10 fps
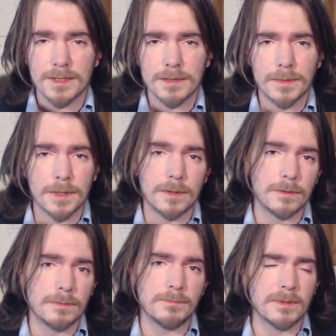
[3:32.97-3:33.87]
somebody
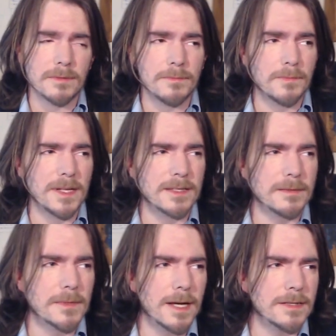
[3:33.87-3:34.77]
who played
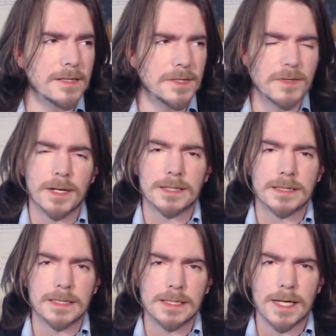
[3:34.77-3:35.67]
some nasty
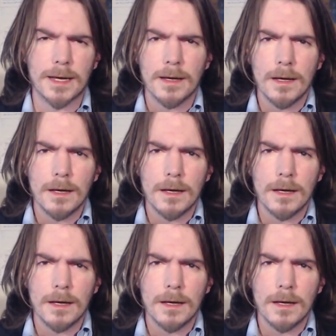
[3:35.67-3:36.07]
tricks, I'd say.